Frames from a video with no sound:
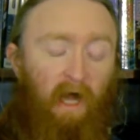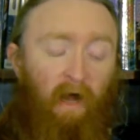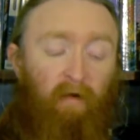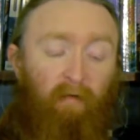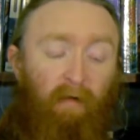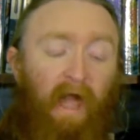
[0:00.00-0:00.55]

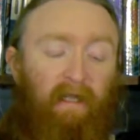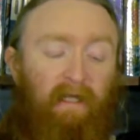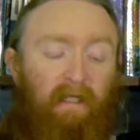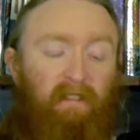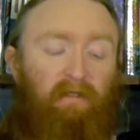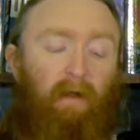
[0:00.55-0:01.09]
On a rack
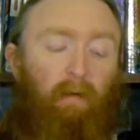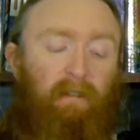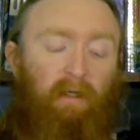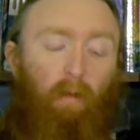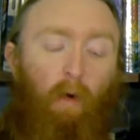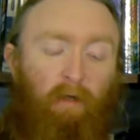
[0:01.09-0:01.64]
next to it was
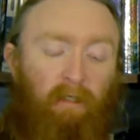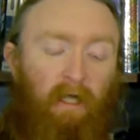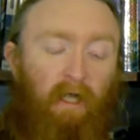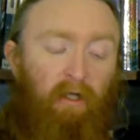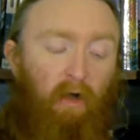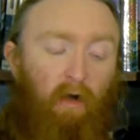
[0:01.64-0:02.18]
a wand
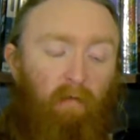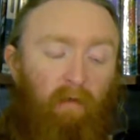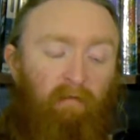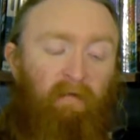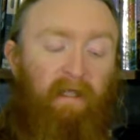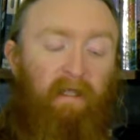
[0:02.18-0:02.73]
cut with
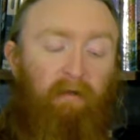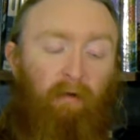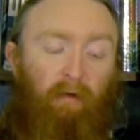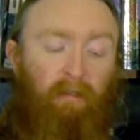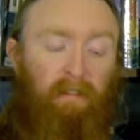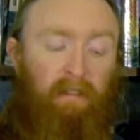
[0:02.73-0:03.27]
Viking
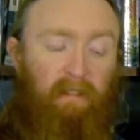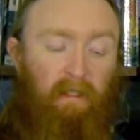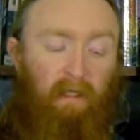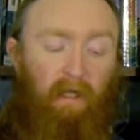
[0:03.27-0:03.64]
runes,